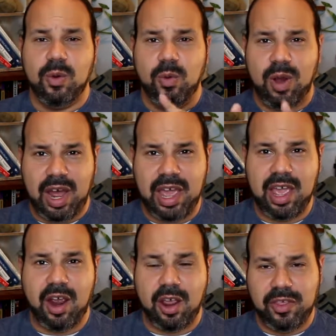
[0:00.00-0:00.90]

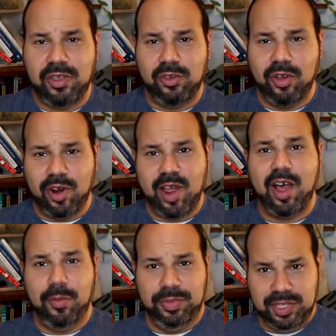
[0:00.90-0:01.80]
Why are they going to
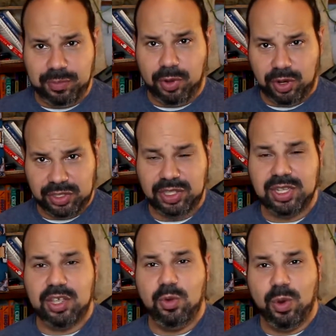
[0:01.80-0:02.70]
help this person
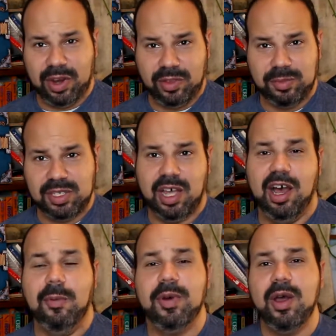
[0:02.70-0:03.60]
that you want them to
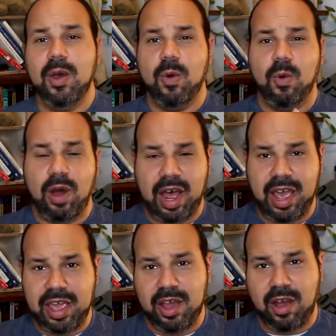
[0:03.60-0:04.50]
help? Why